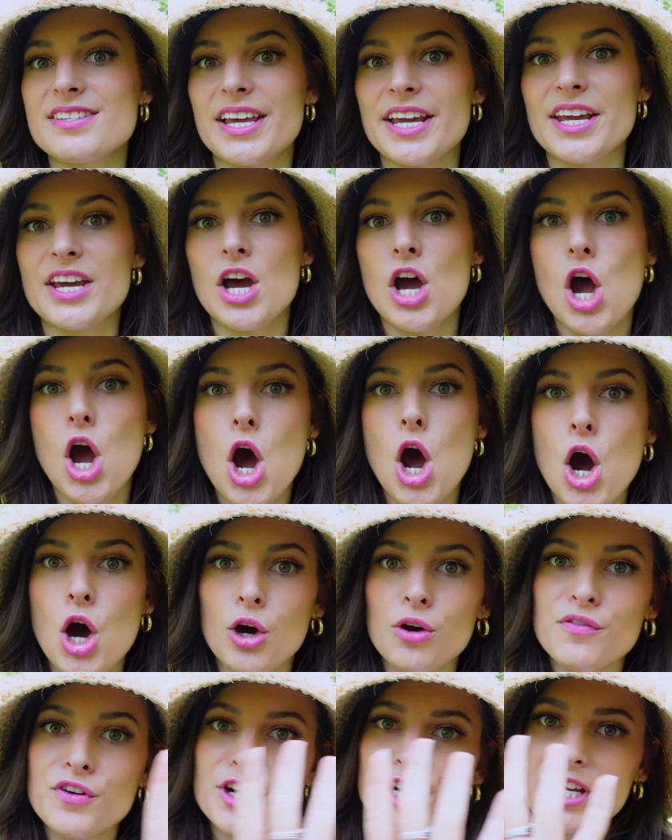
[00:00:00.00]
Like
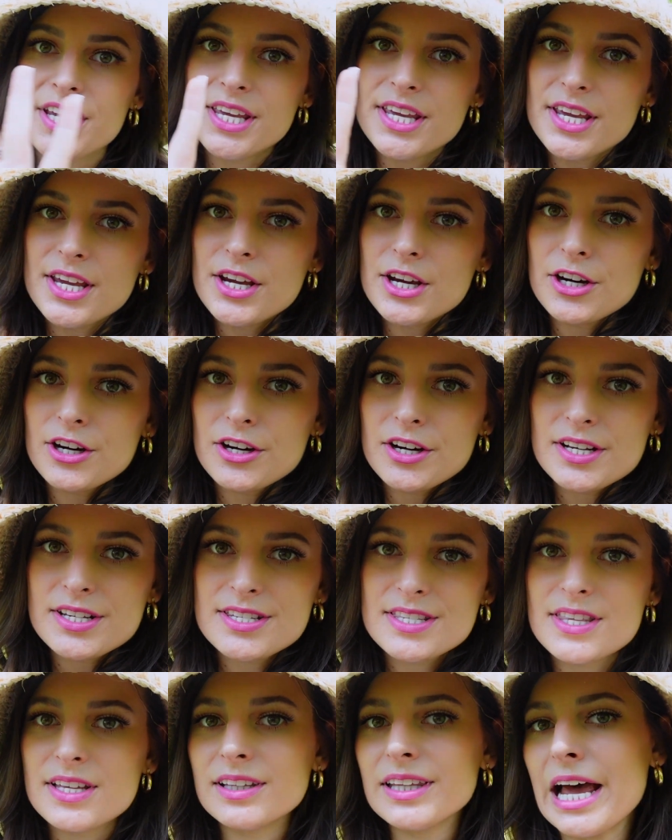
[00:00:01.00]
over here is
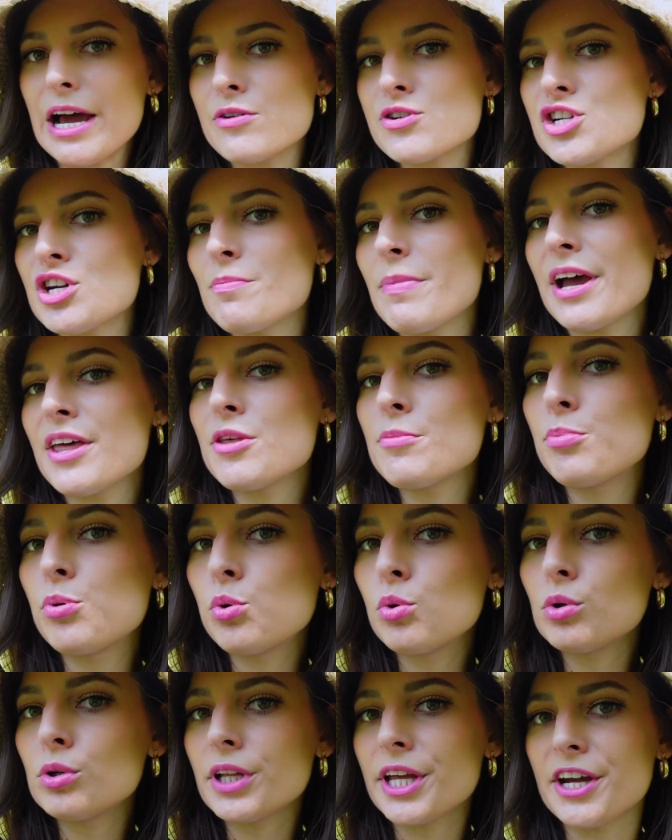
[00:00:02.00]
the lounging by the
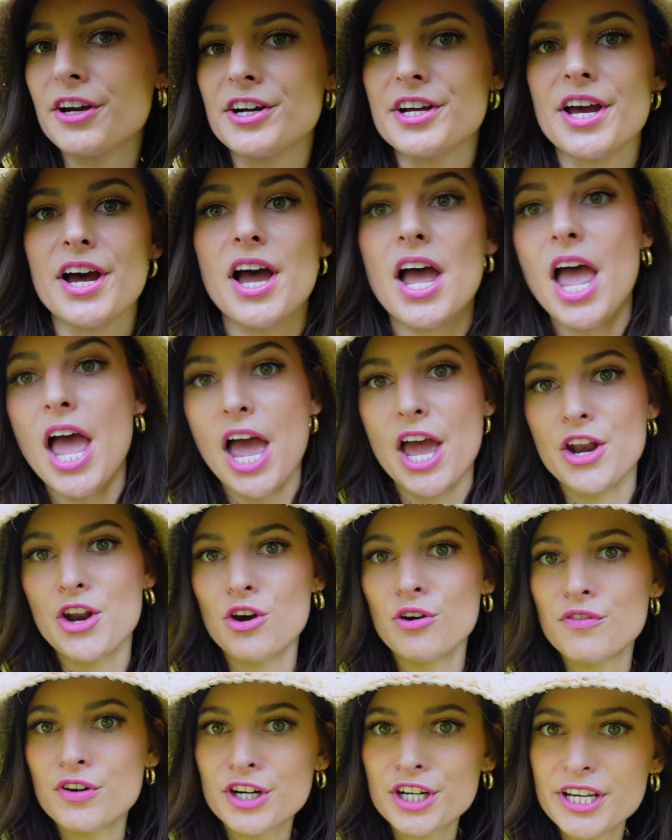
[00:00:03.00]
pool area, and
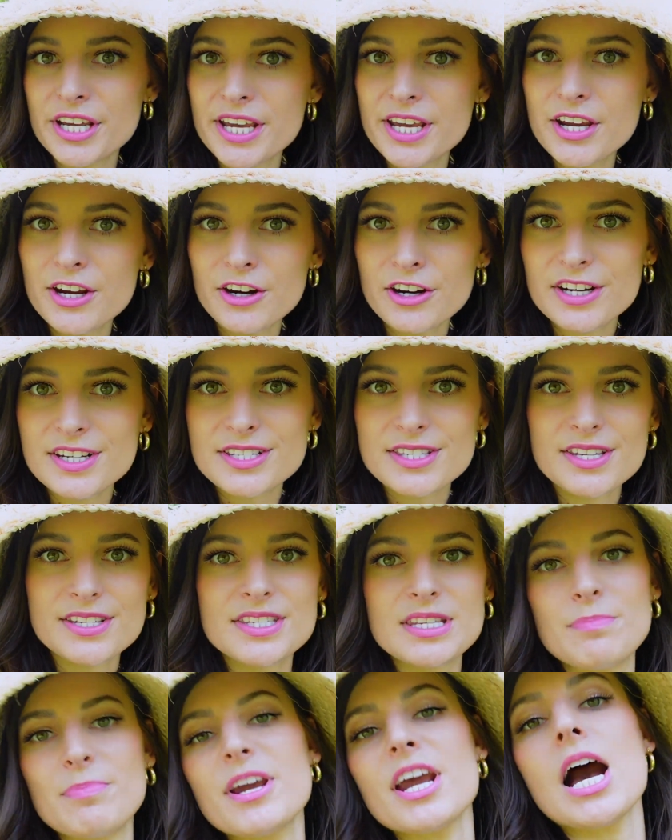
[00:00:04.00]
over here is the
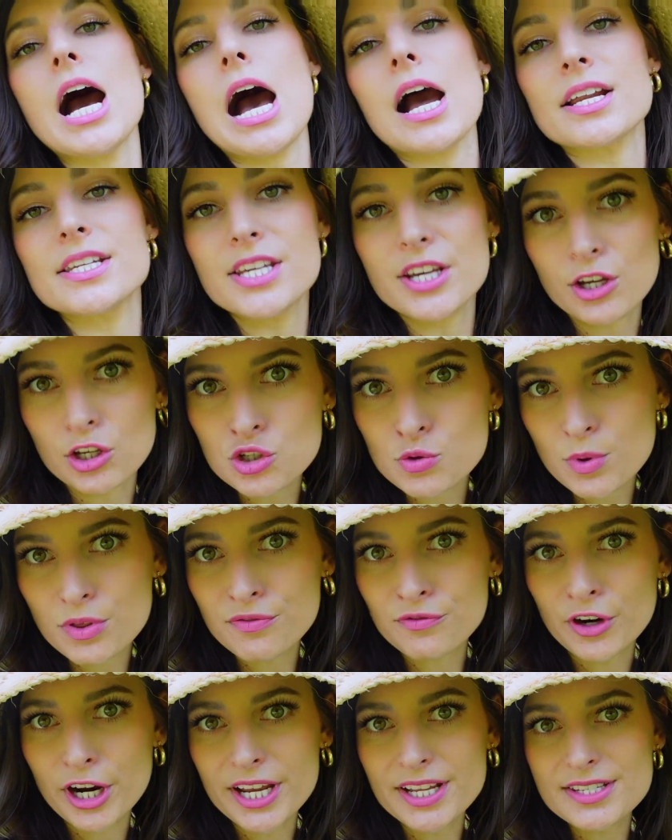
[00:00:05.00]
sipping cocktails with
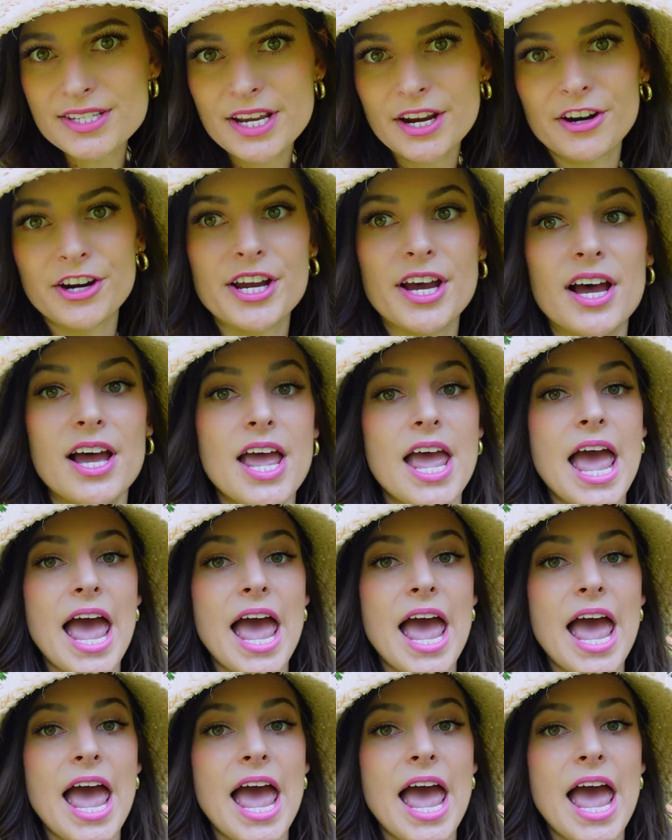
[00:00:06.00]
friends area,